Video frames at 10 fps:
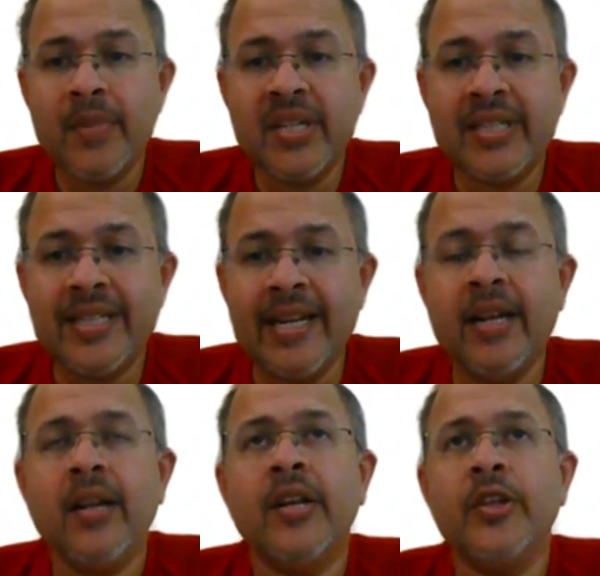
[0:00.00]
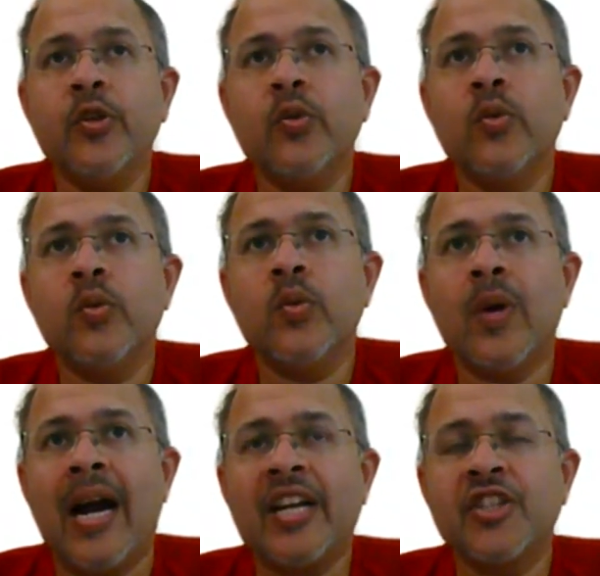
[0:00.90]
but till
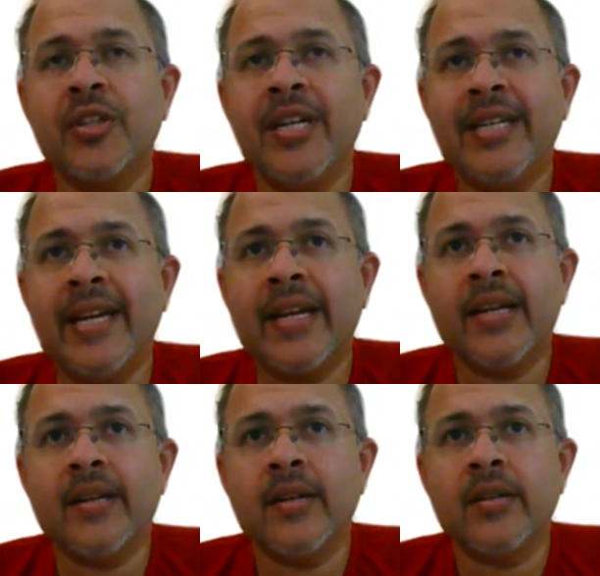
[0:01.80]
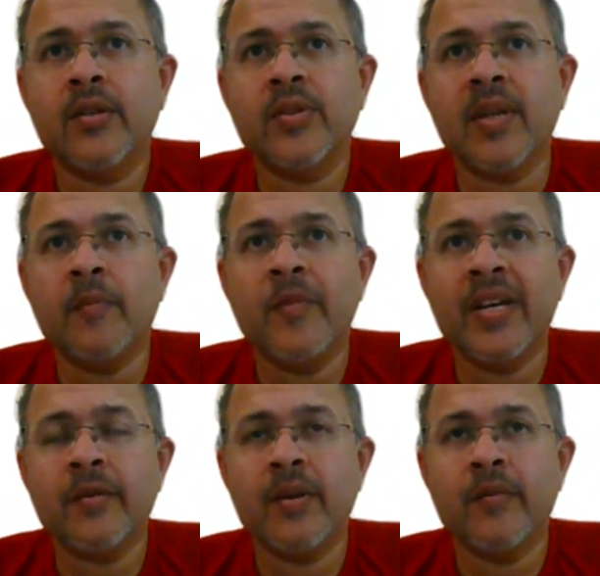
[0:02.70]
you actually take it to
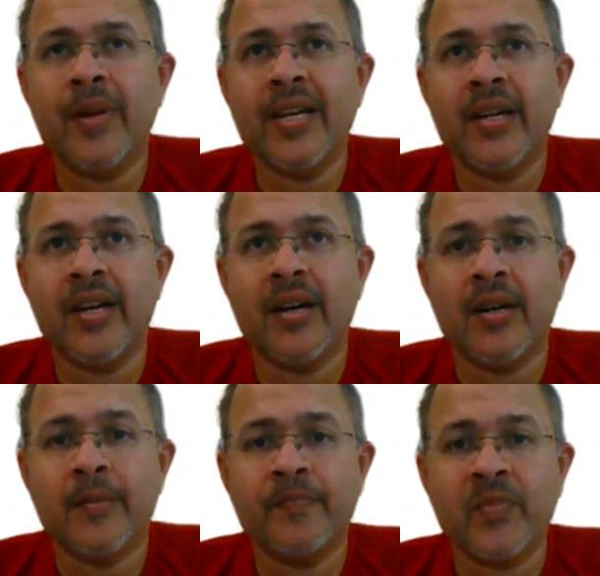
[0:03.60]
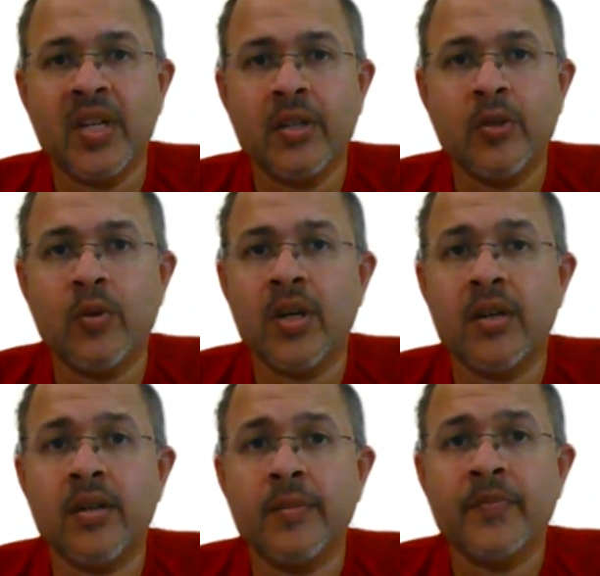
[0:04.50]
somewhere where to
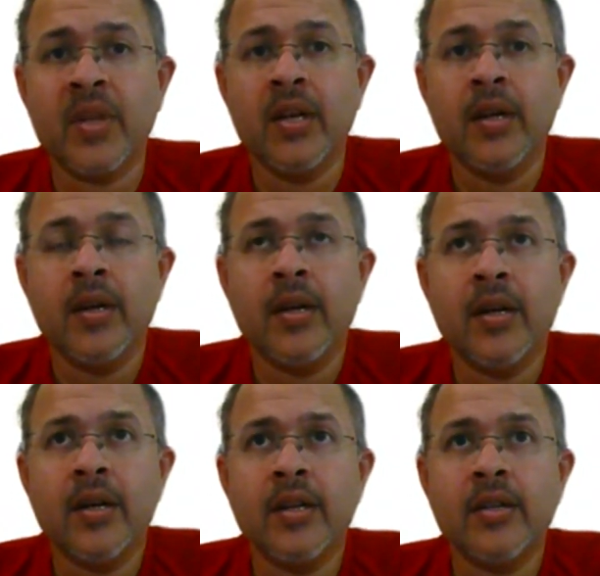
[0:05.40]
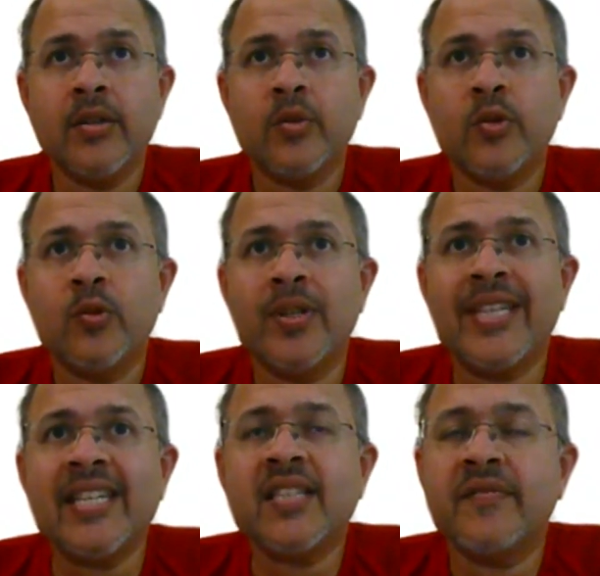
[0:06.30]
a
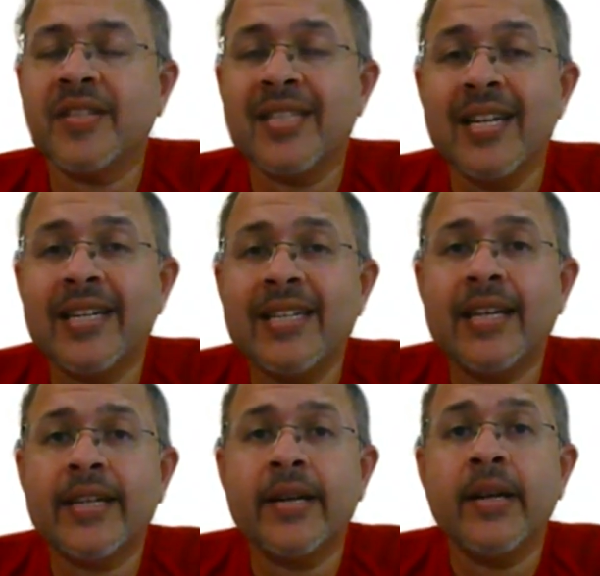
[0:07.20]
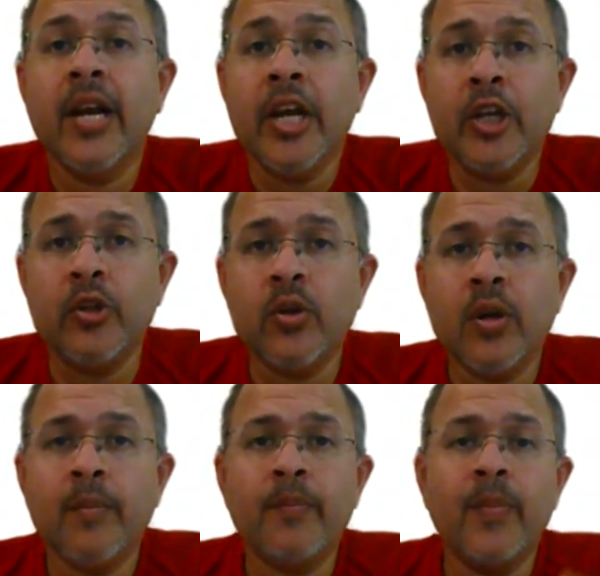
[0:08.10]
test facility that can, you
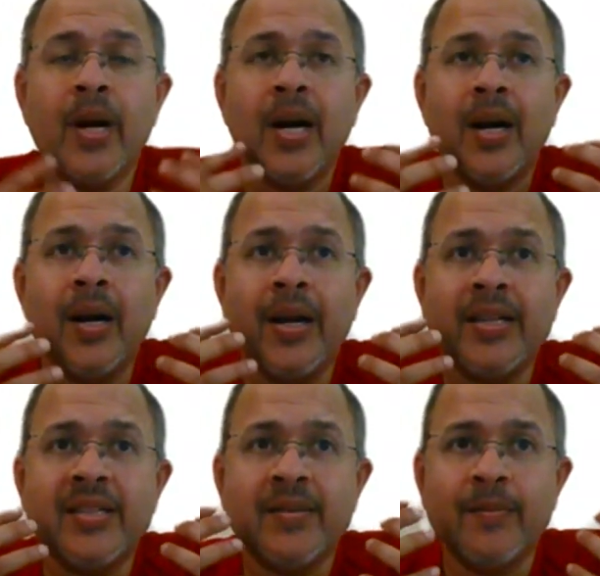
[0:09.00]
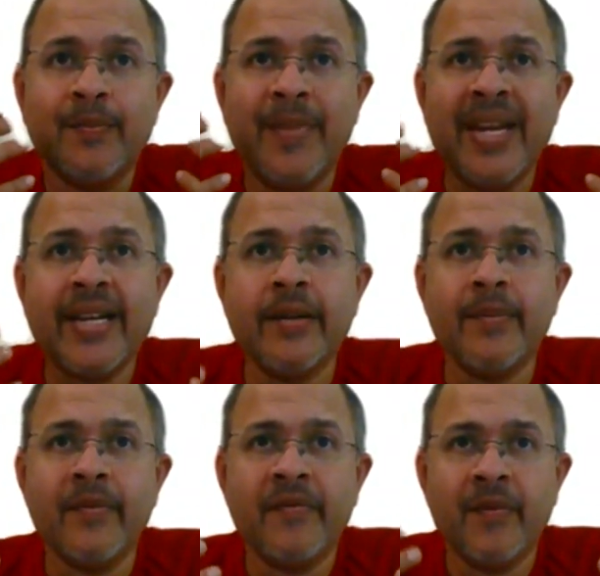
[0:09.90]
know, make it